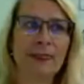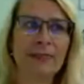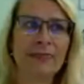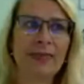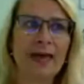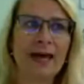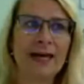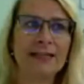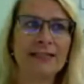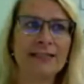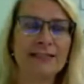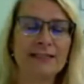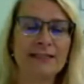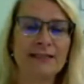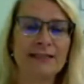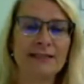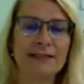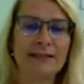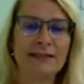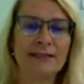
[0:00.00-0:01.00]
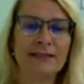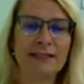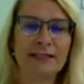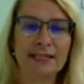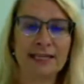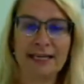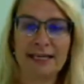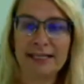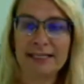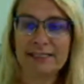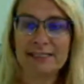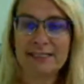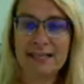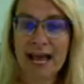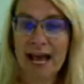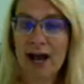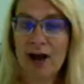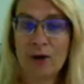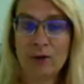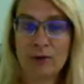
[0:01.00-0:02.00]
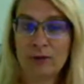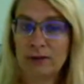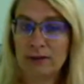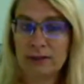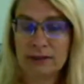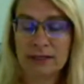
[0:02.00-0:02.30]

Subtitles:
that the kids now,